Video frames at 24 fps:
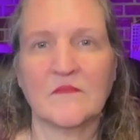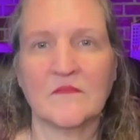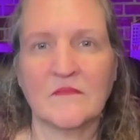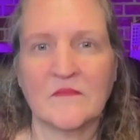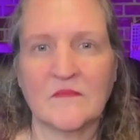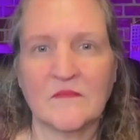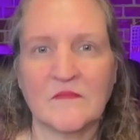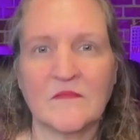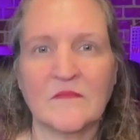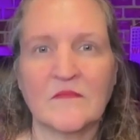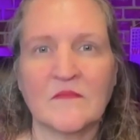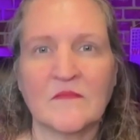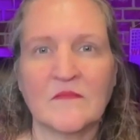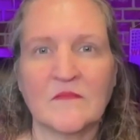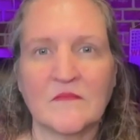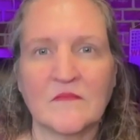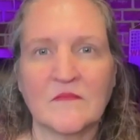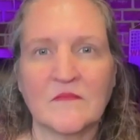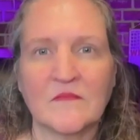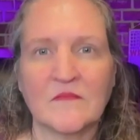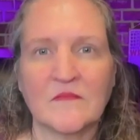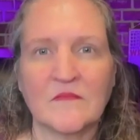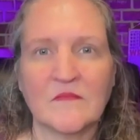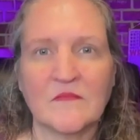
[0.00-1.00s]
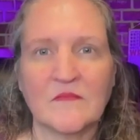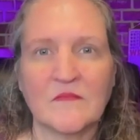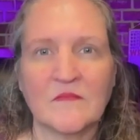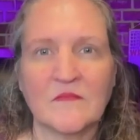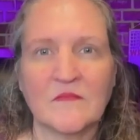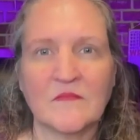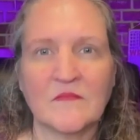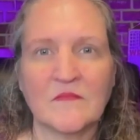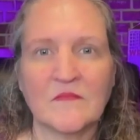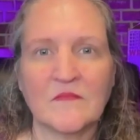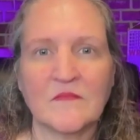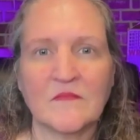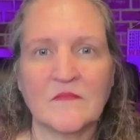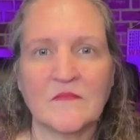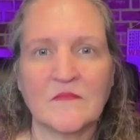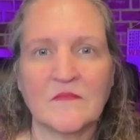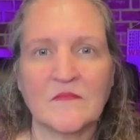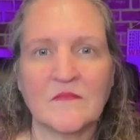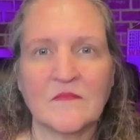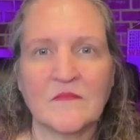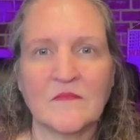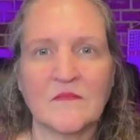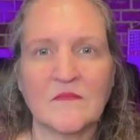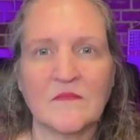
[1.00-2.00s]

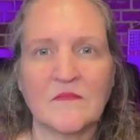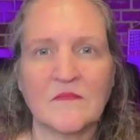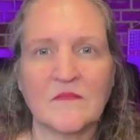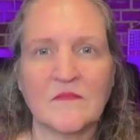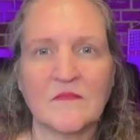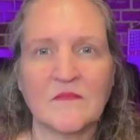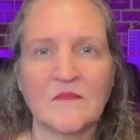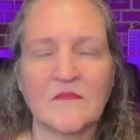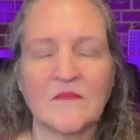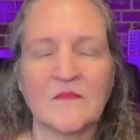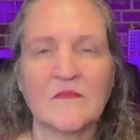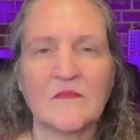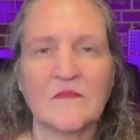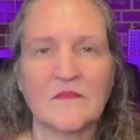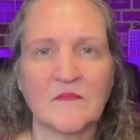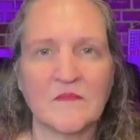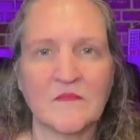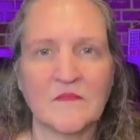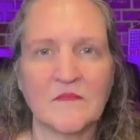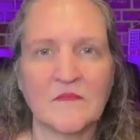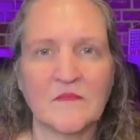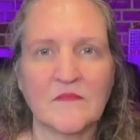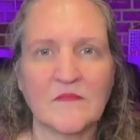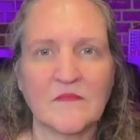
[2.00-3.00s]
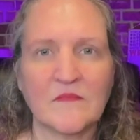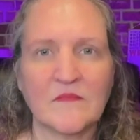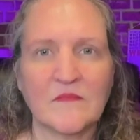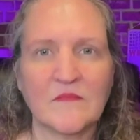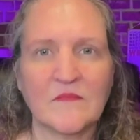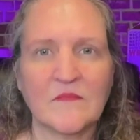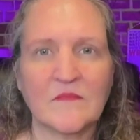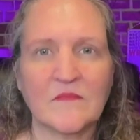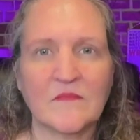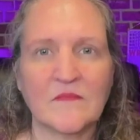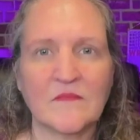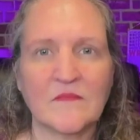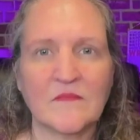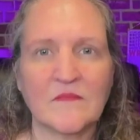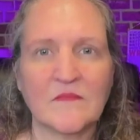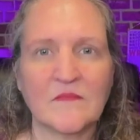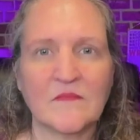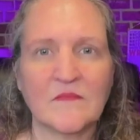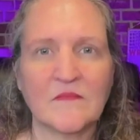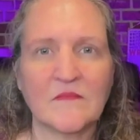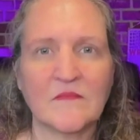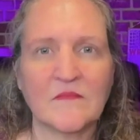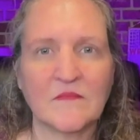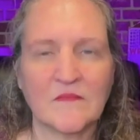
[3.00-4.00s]

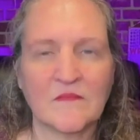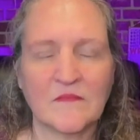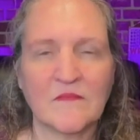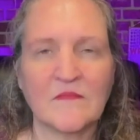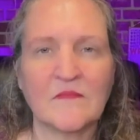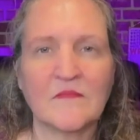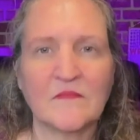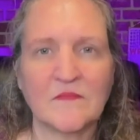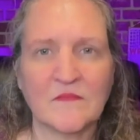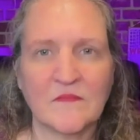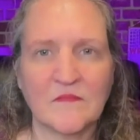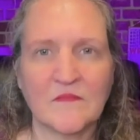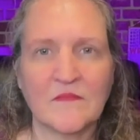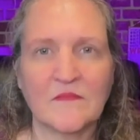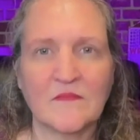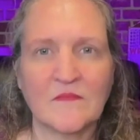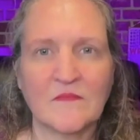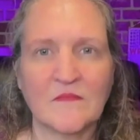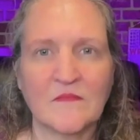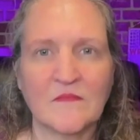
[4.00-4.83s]
The person shown says nothing.